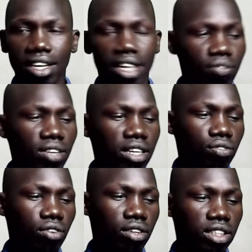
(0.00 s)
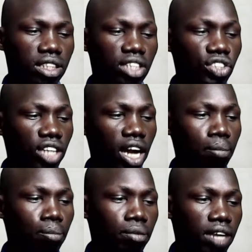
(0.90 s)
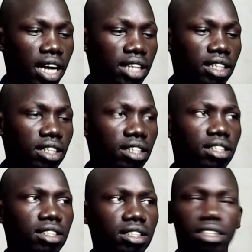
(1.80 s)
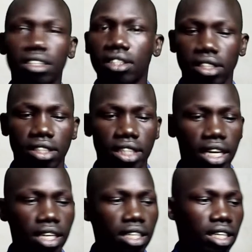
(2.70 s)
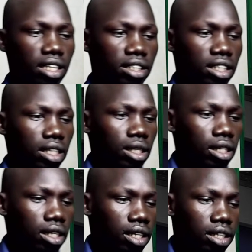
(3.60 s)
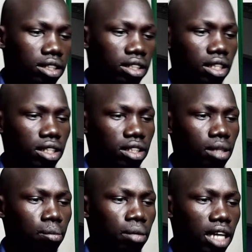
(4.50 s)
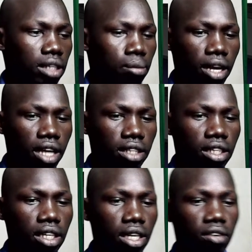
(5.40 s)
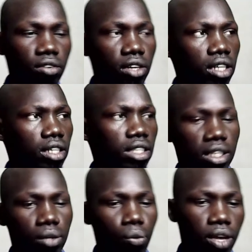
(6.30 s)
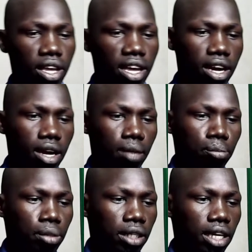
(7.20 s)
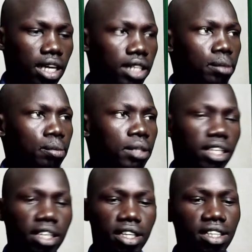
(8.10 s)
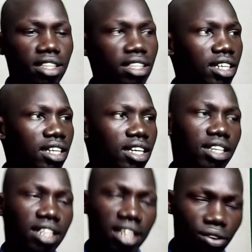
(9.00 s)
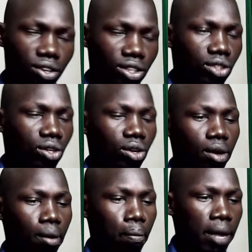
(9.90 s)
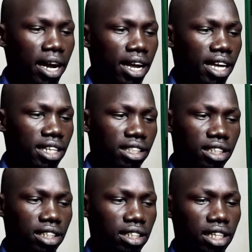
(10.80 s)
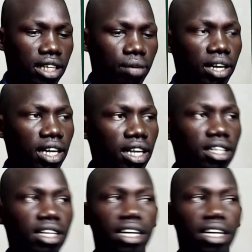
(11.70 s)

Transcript: even for C sharp writing. Okay, uh, C, C, C plus plus. we have PHP, okay also mysql